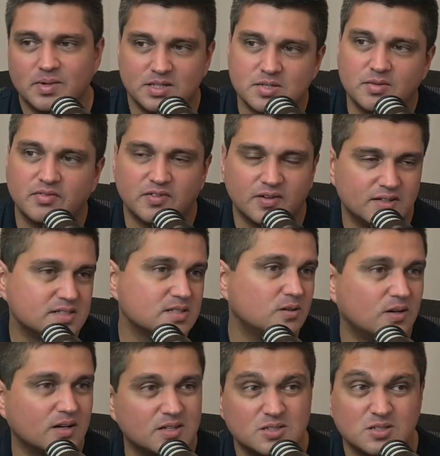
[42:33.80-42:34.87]
to be fair, there's a
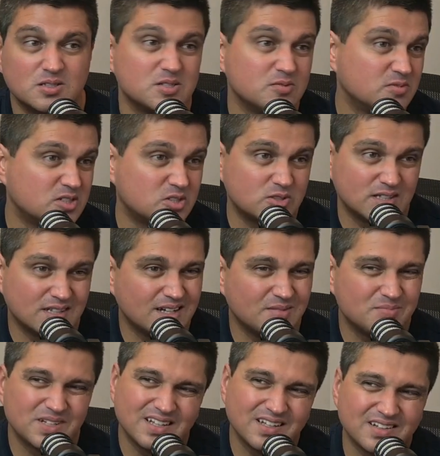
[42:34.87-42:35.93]
lot I could do to restrict
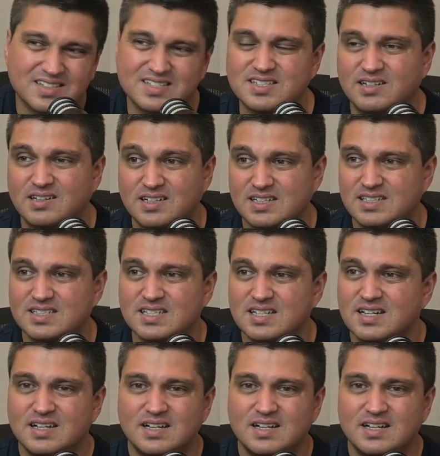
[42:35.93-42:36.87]
that, but the other side is